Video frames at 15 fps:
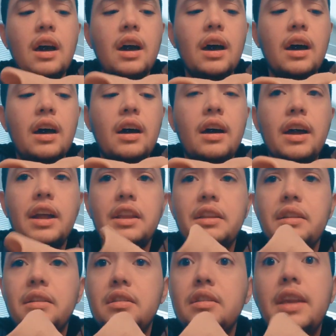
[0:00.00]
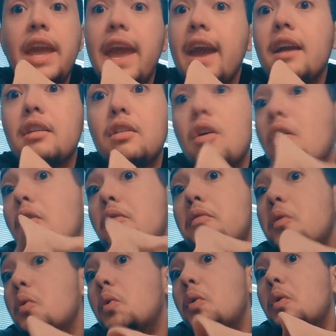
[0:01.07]
I can't go
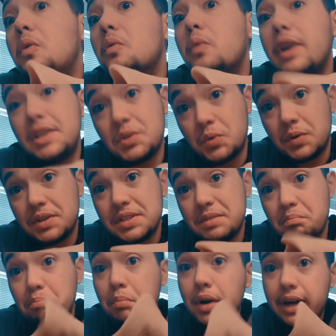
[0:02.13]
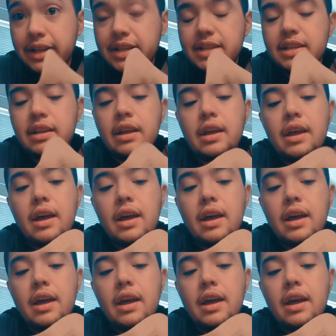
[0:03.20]
full racehorse, but